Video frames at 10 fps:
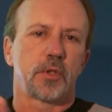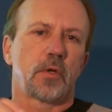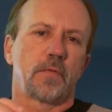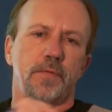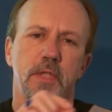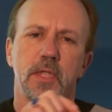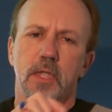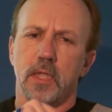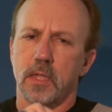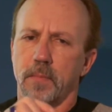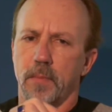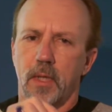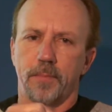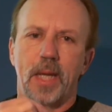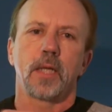sort of sees it as
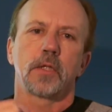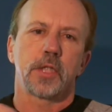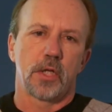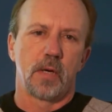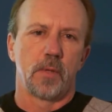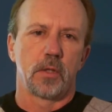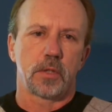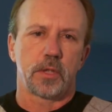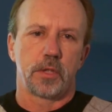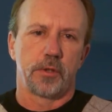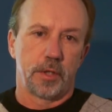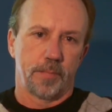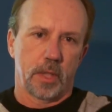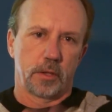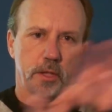a penalty almost. You're in the
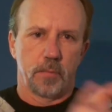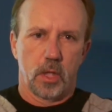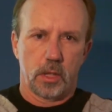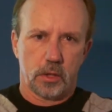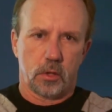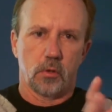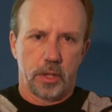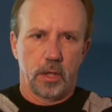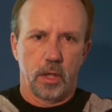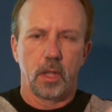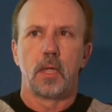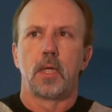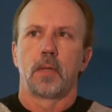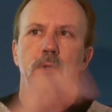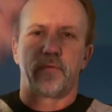penalty box, go here
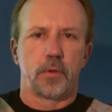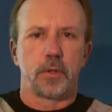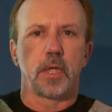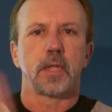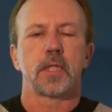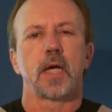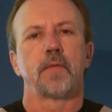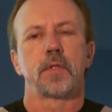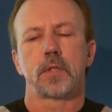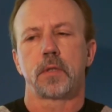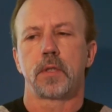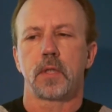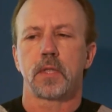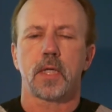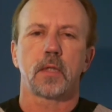before you get to heaven. So
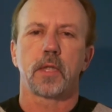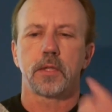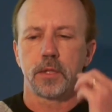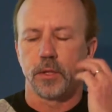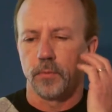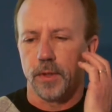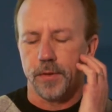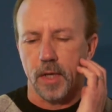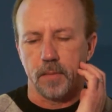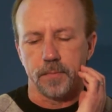it's got a lot to do with